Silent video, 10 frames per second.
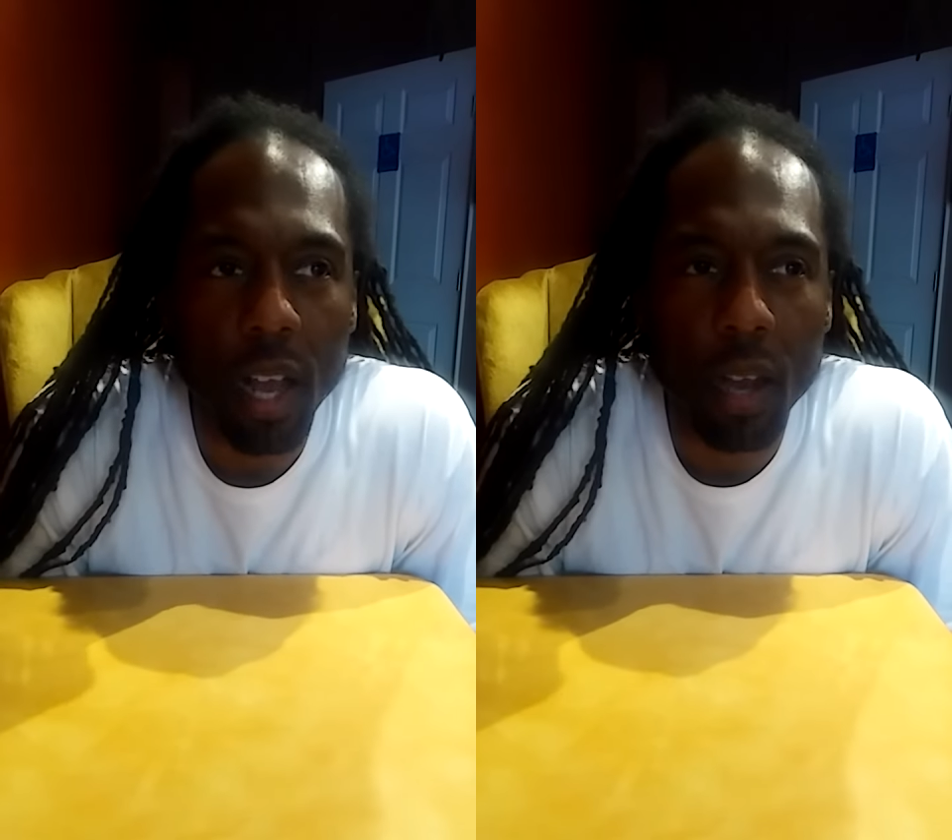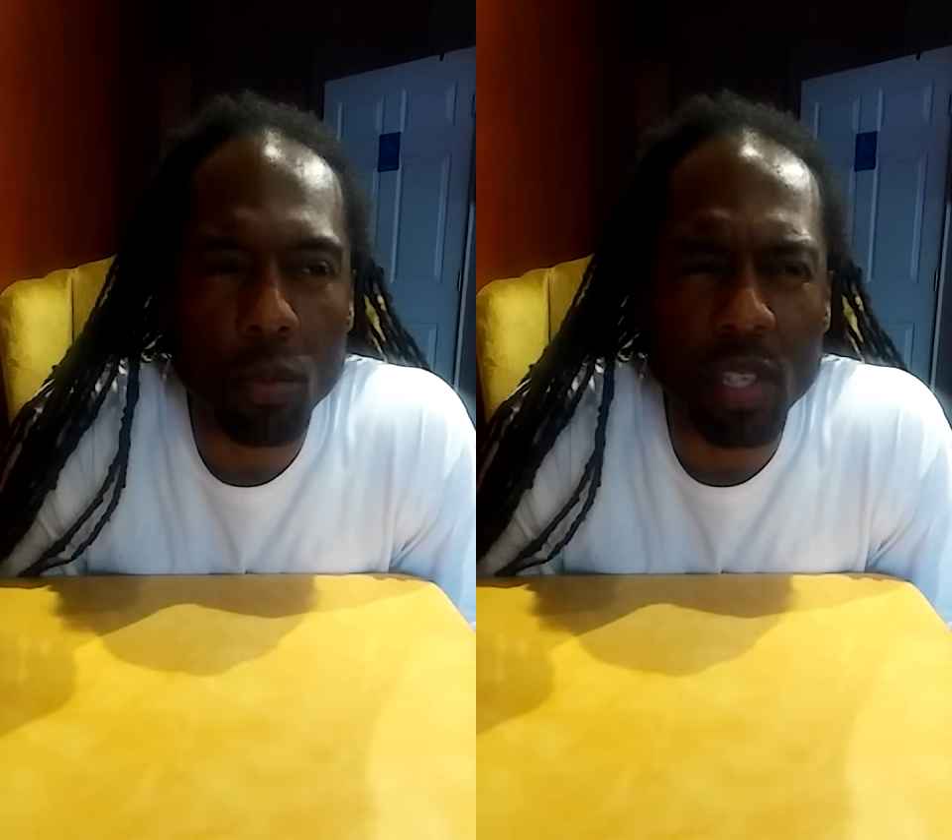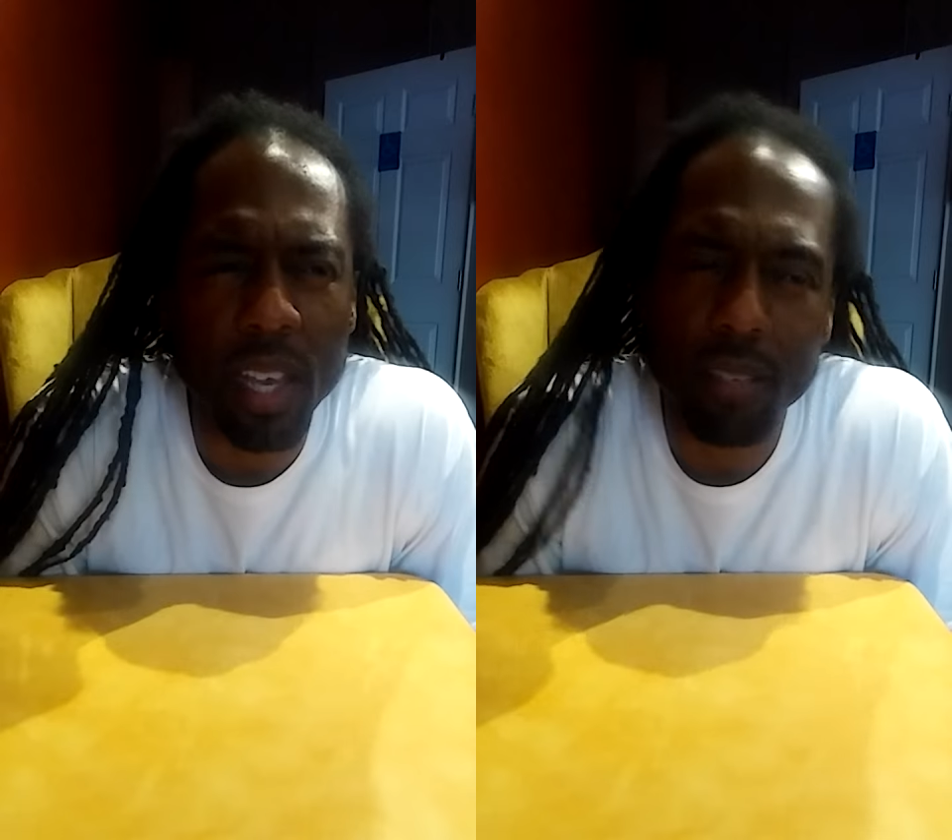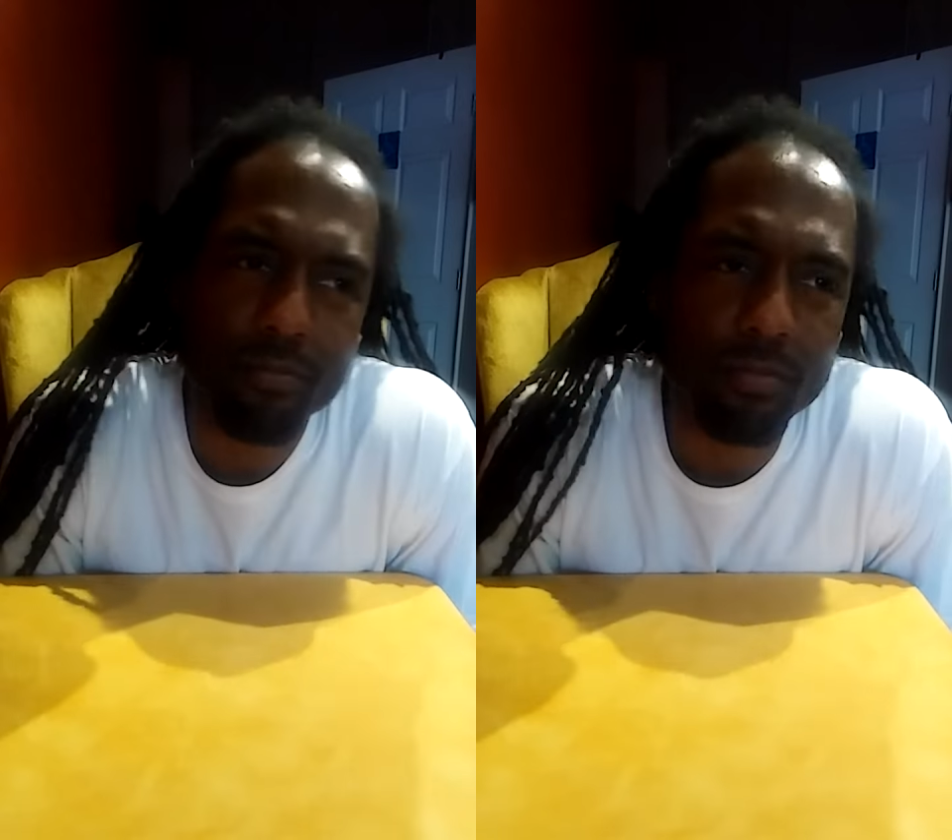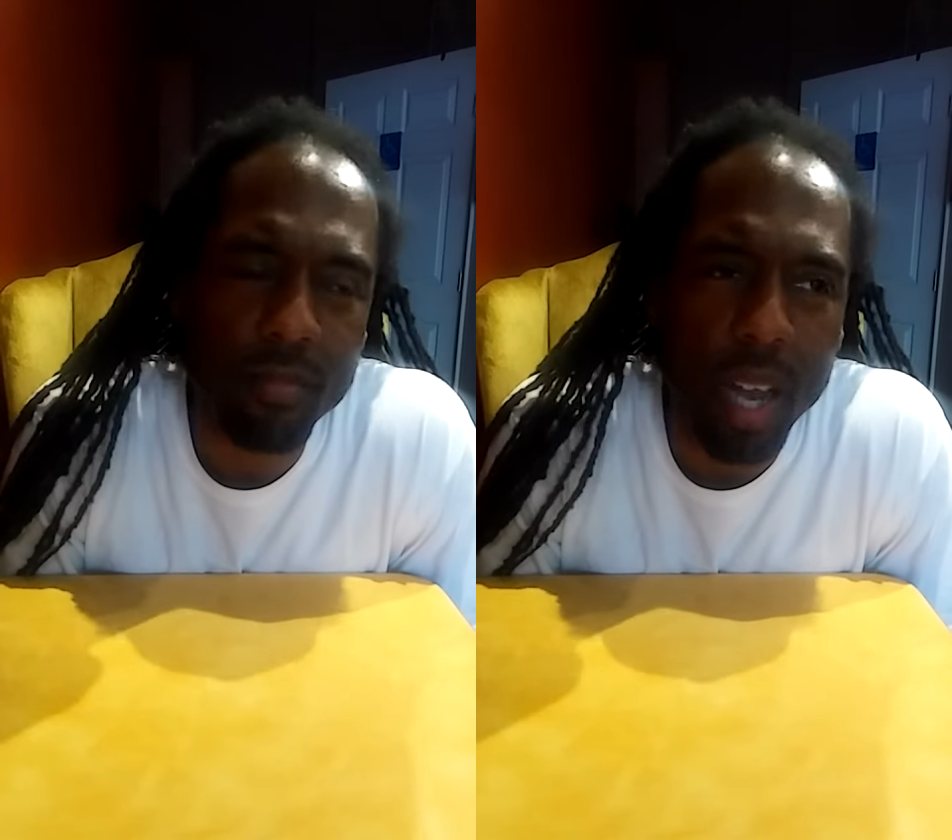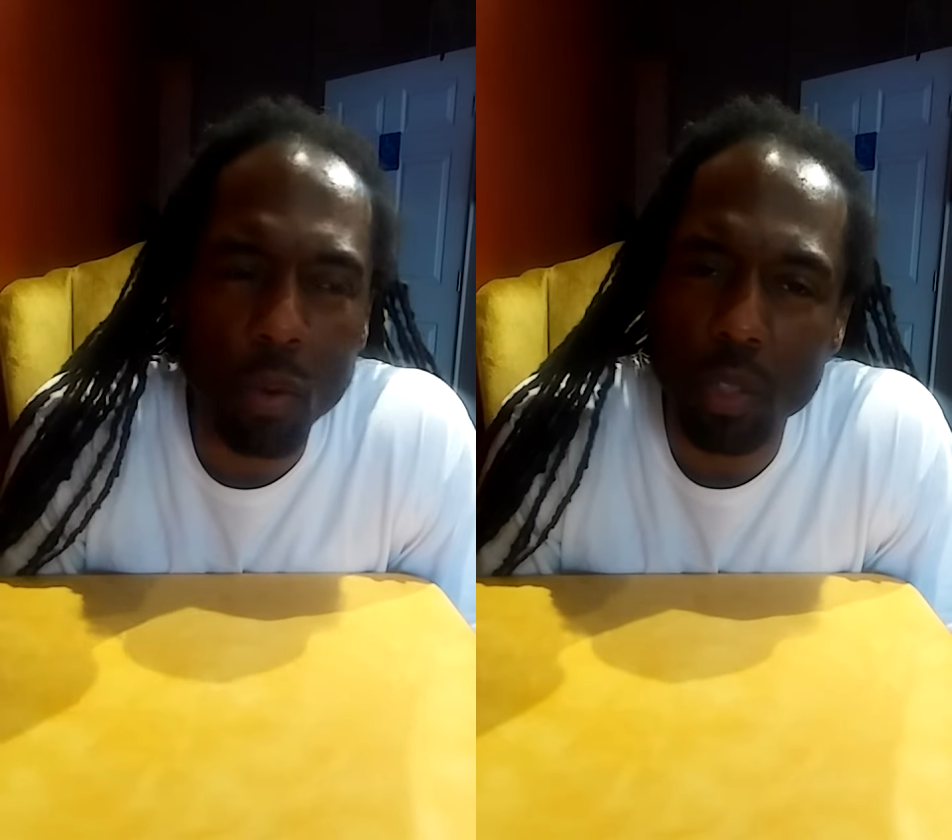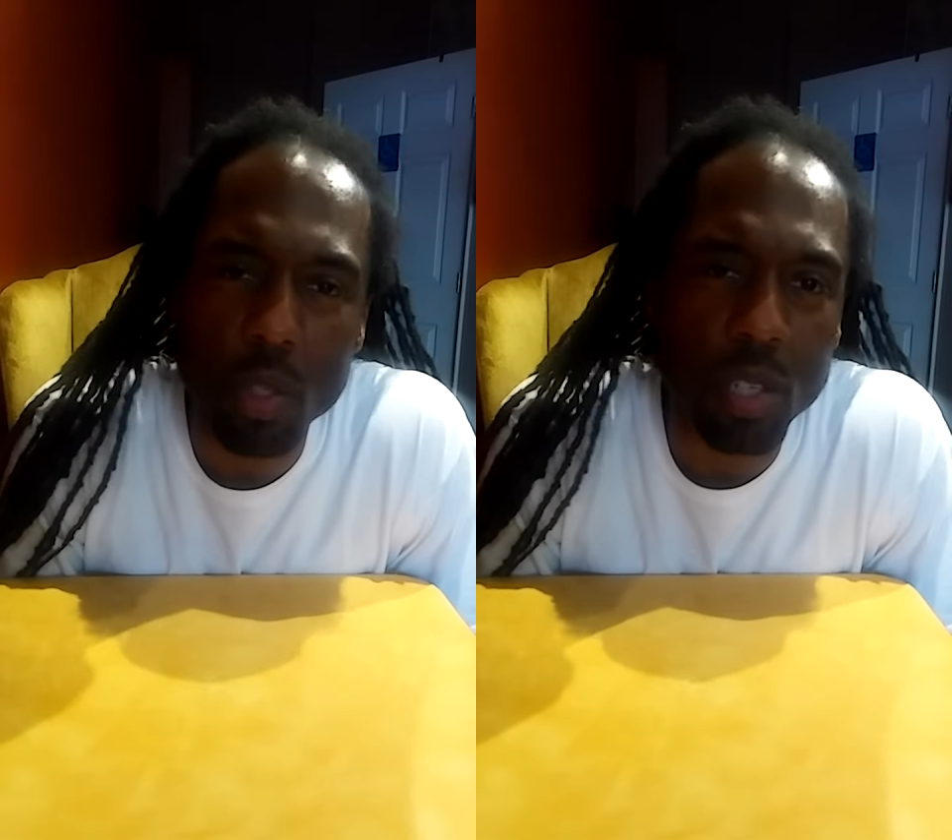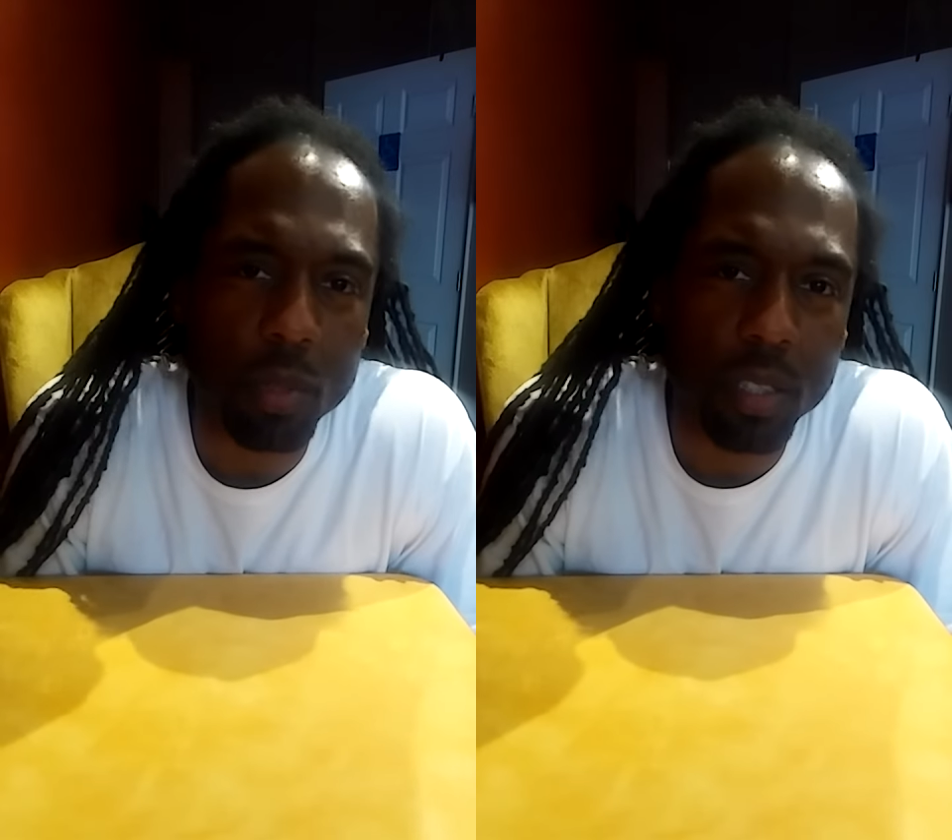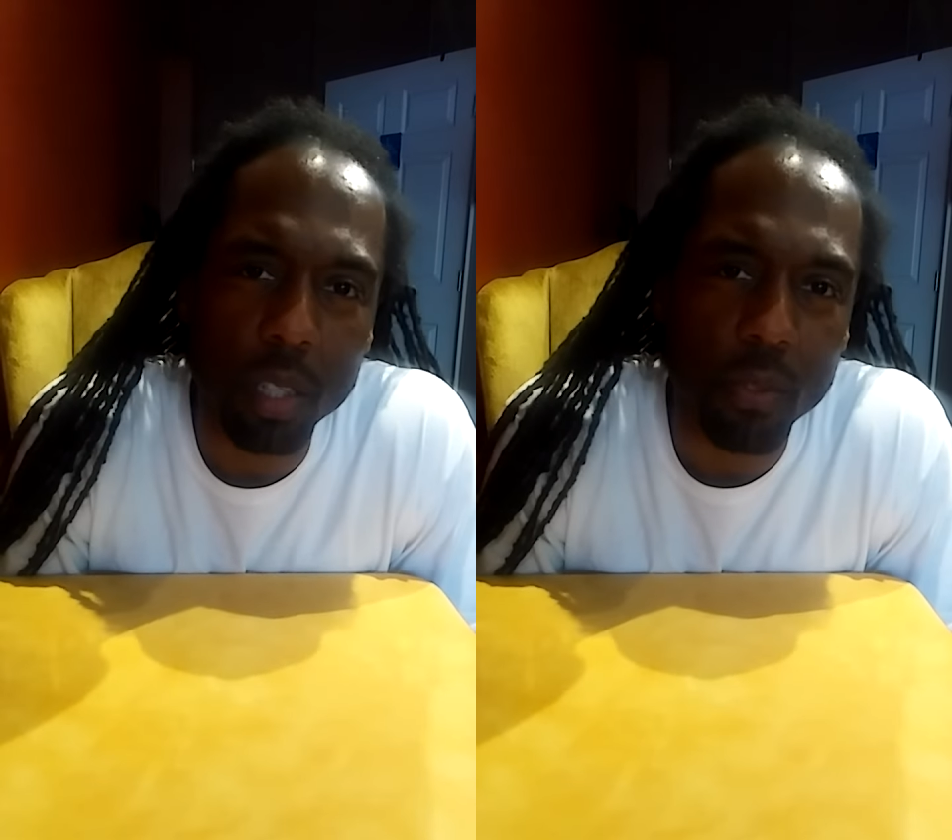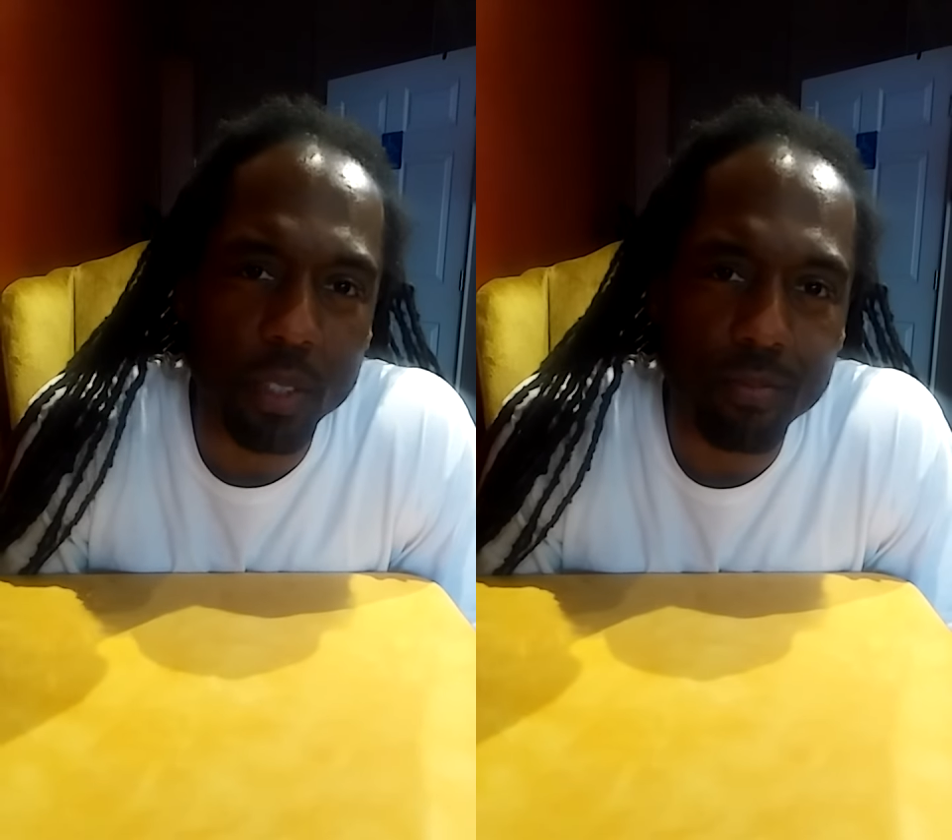I was like, I want to do something
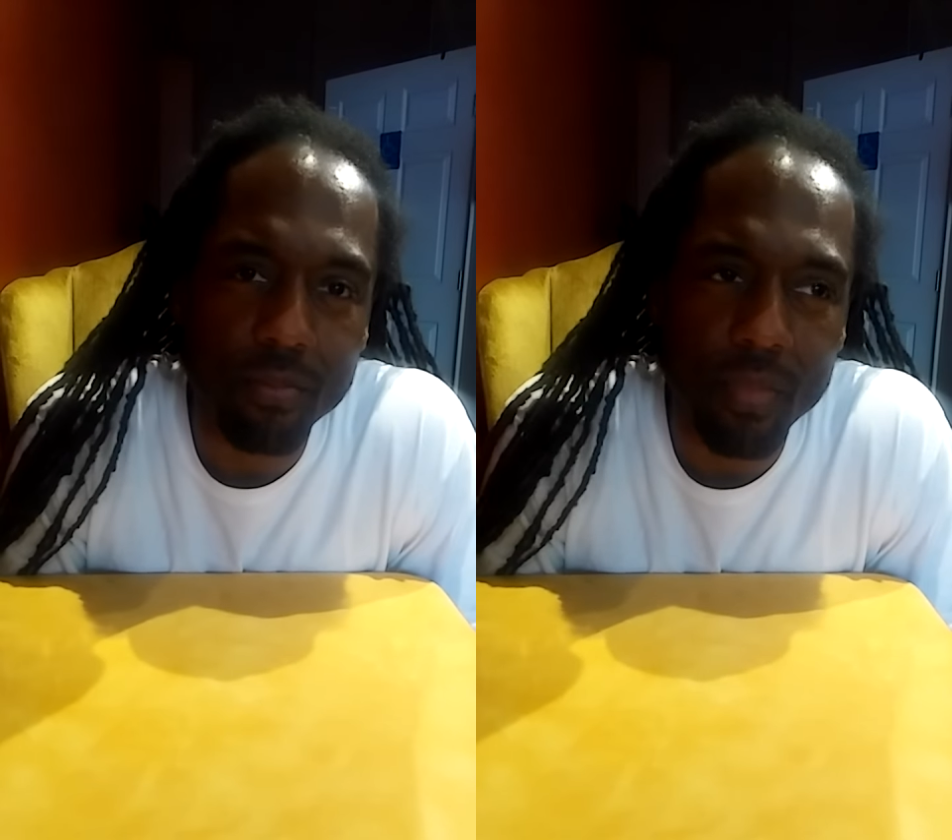different.